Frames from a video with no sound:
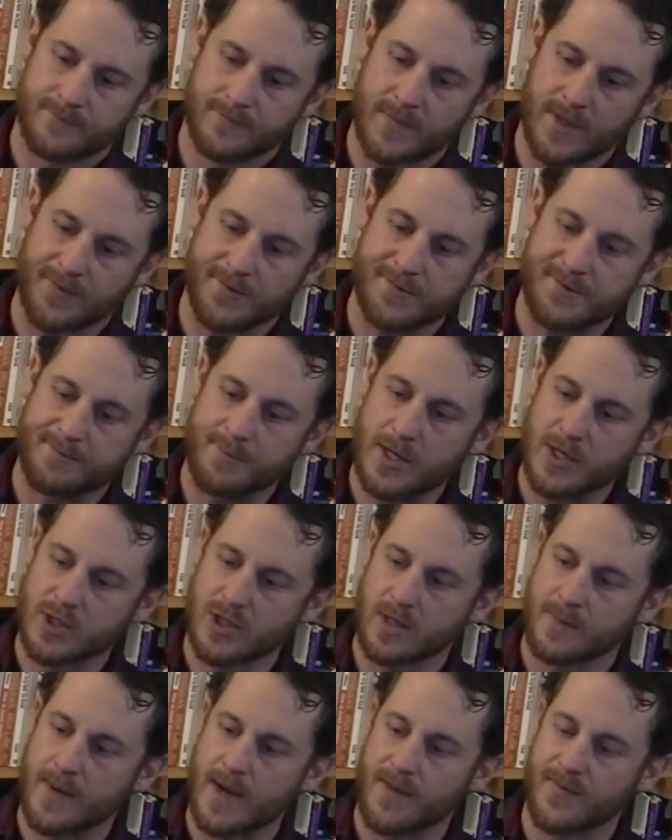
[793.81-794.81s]
Nothing
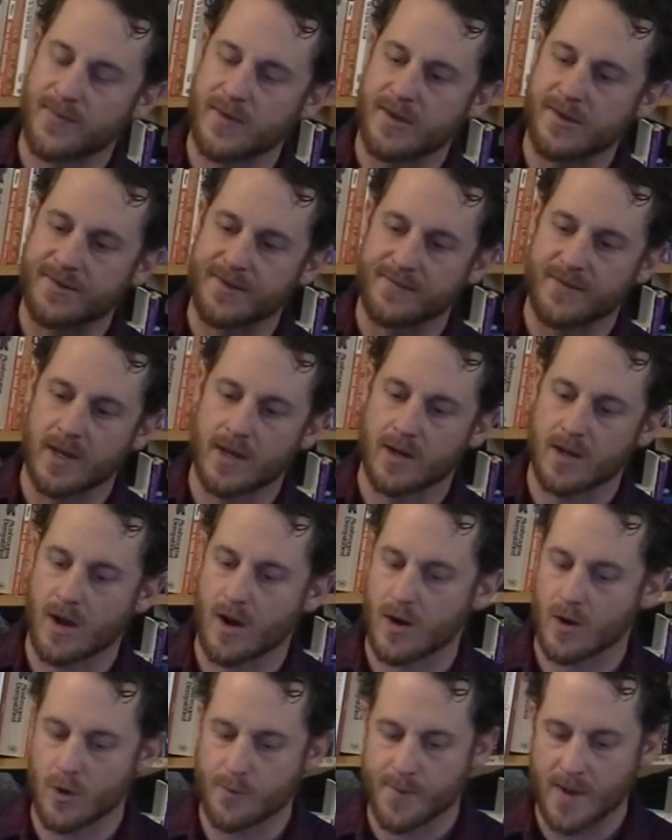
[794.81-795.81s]
special about these. They've got a
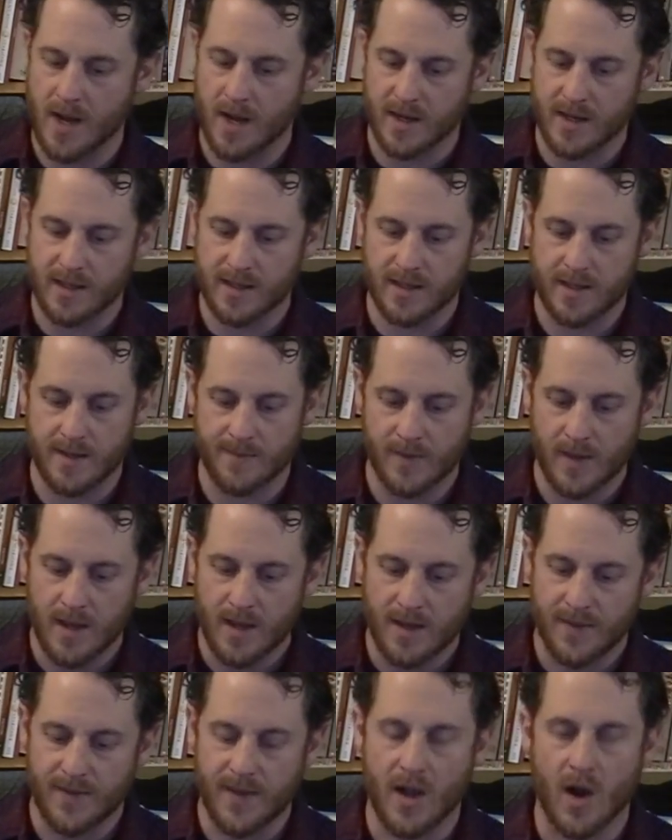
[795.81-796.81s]
cargo pocket in them.
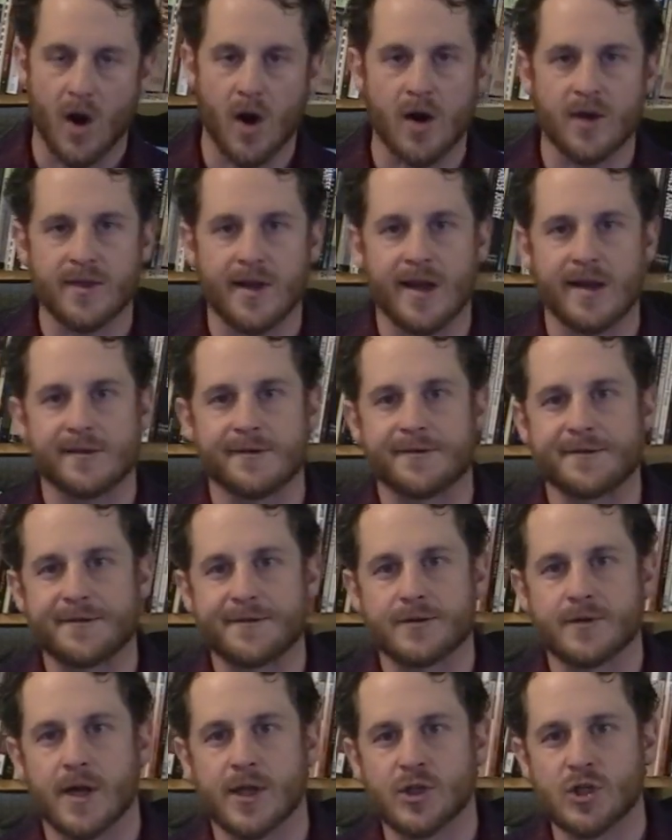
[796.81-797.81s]
They are that
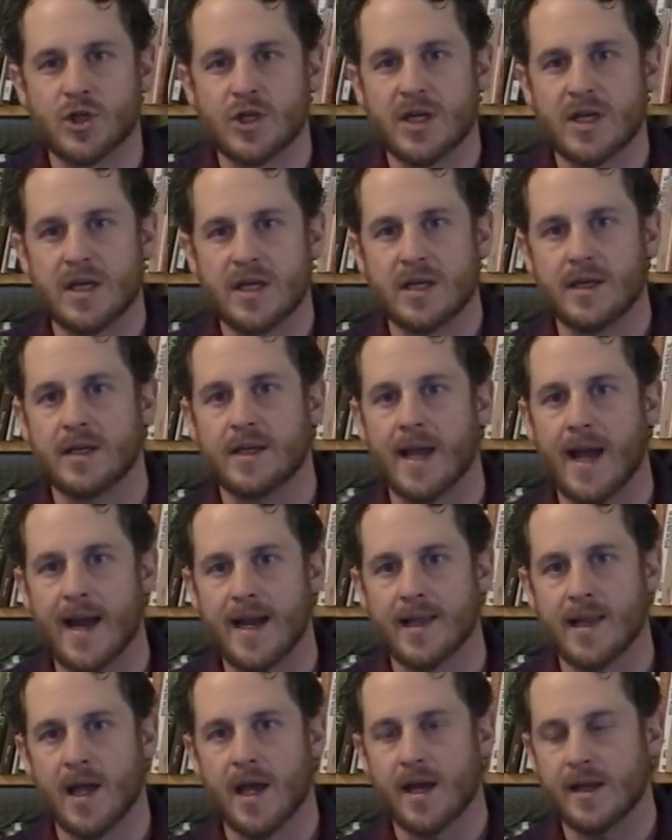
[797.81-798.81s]
stretchy
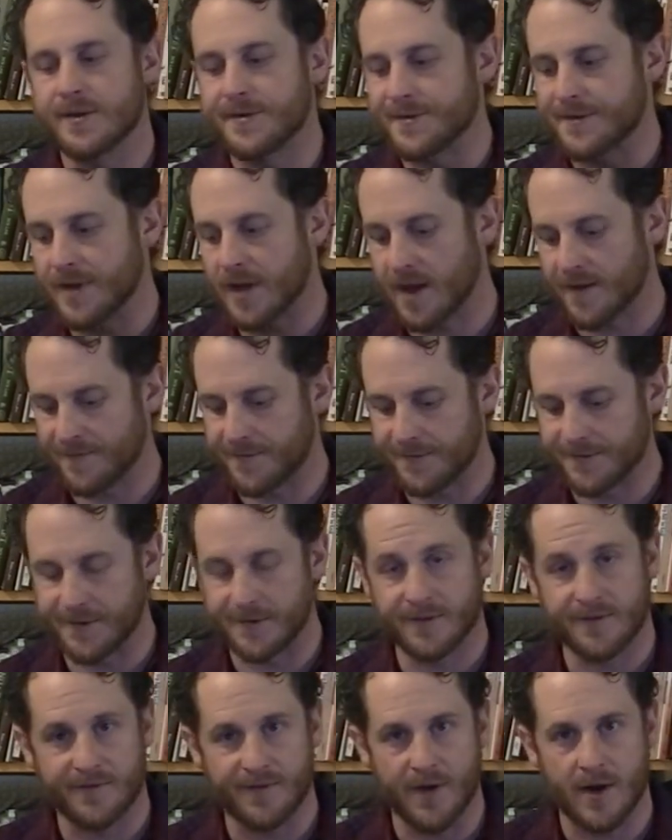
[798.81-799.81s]
nylon stuff,
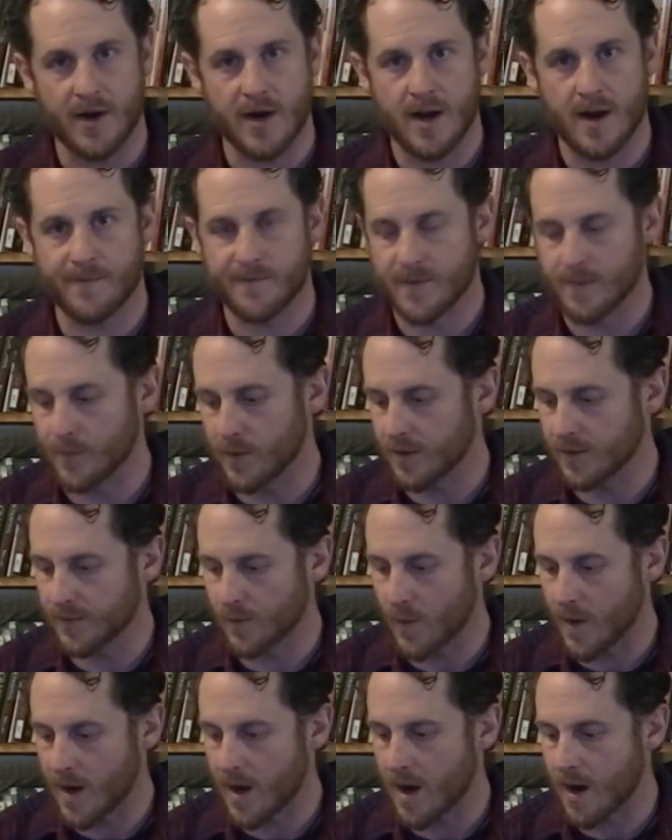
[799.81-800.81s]
so they're very comfortable to
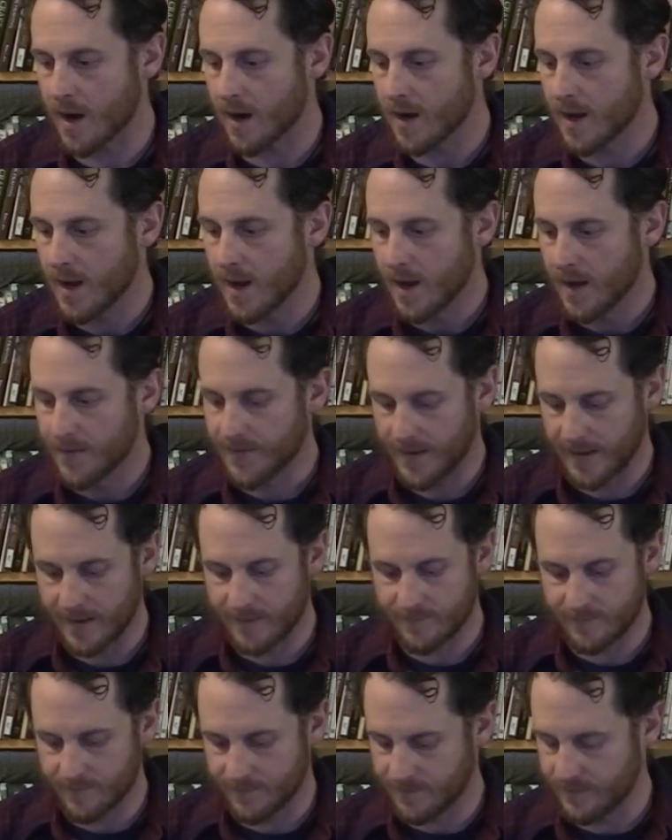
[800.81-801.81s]
wear.
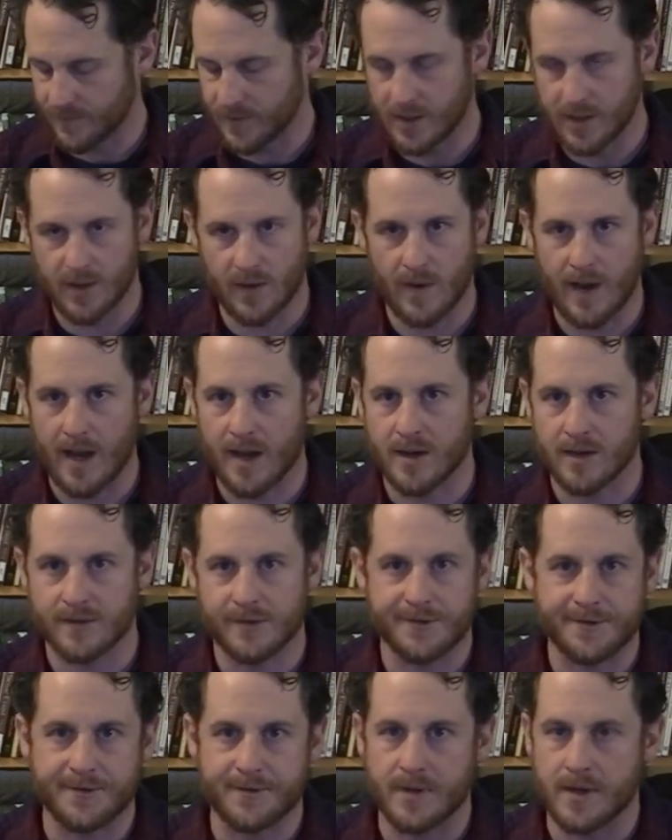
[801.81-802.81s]
They, out on
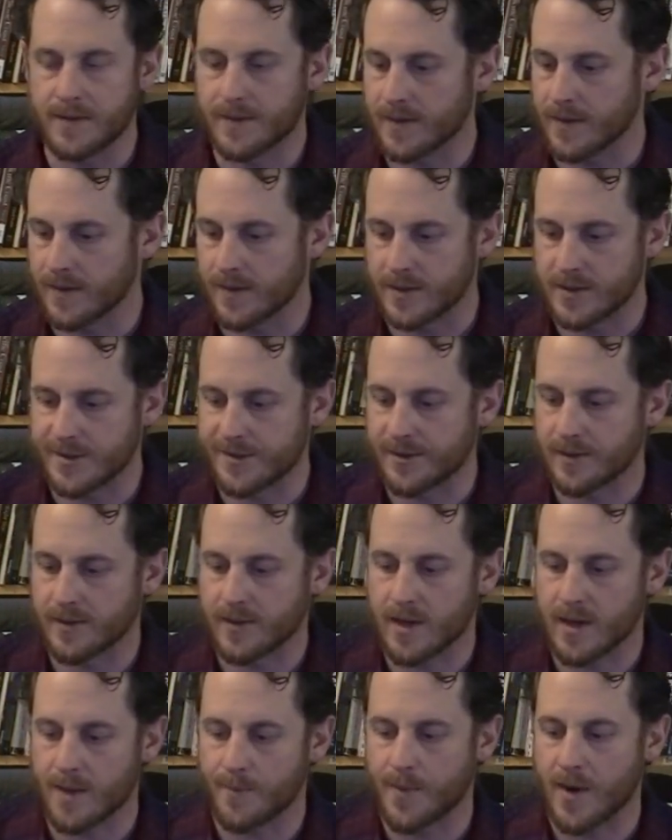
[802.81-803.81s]
the street though, they just
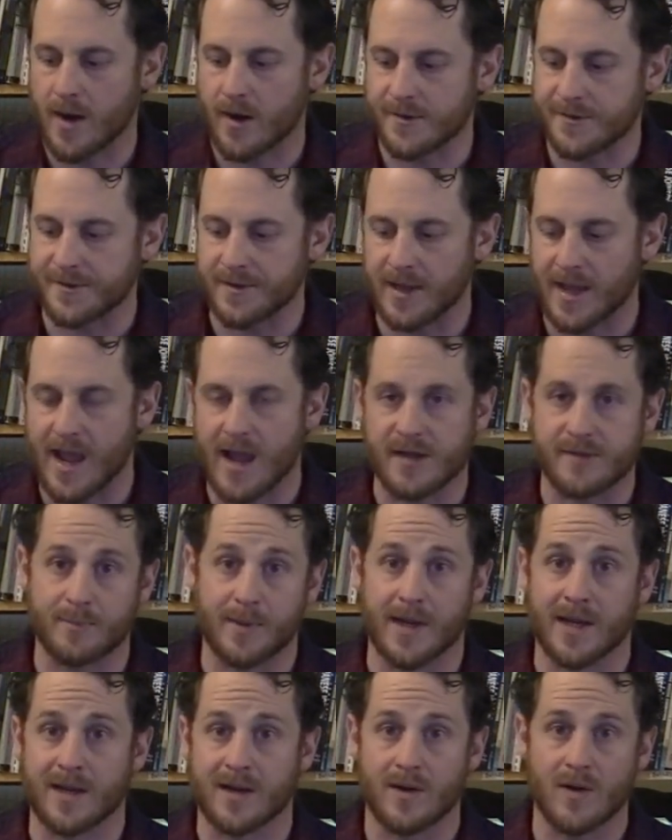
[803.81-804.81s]
look like a pair of slacks,
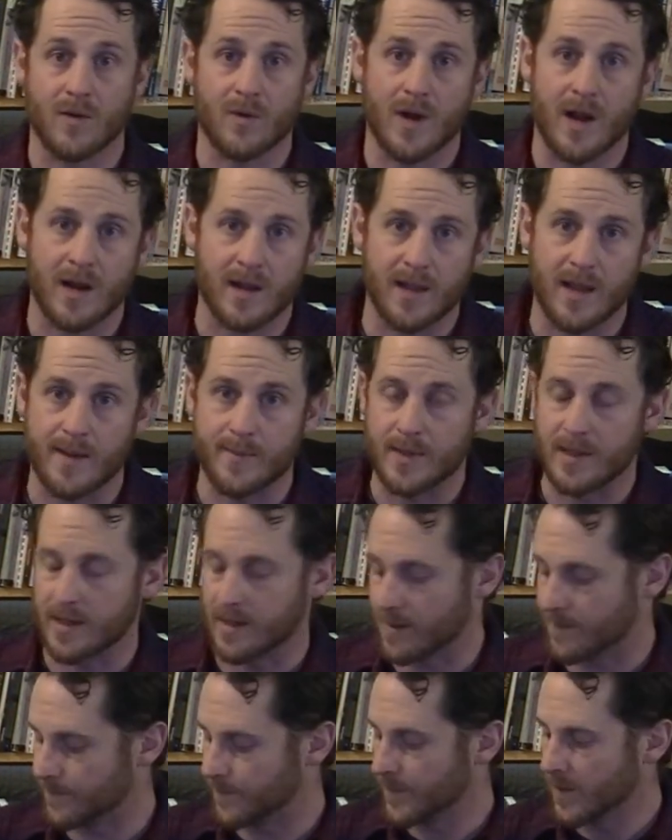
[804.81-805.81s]
but I could go rock climbing
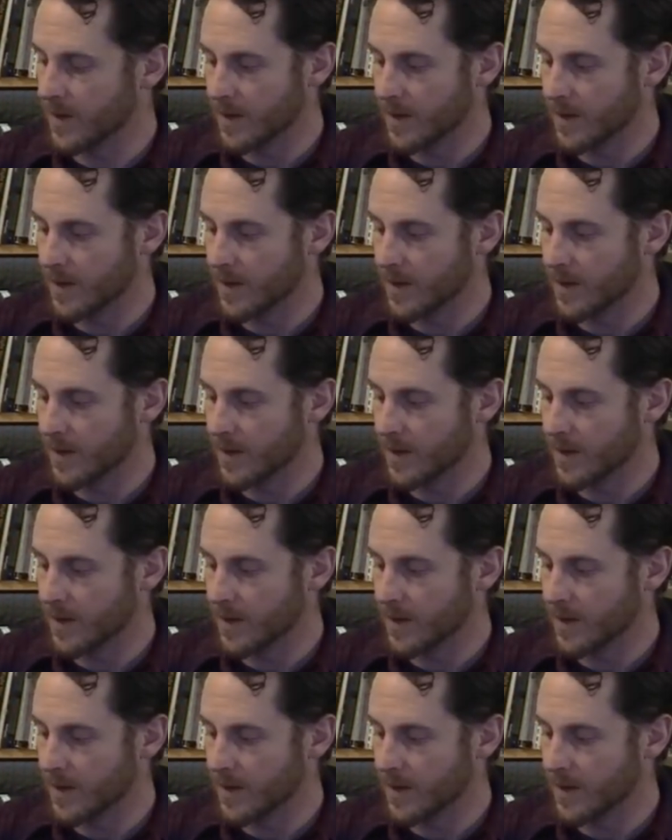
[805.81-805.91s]
in them.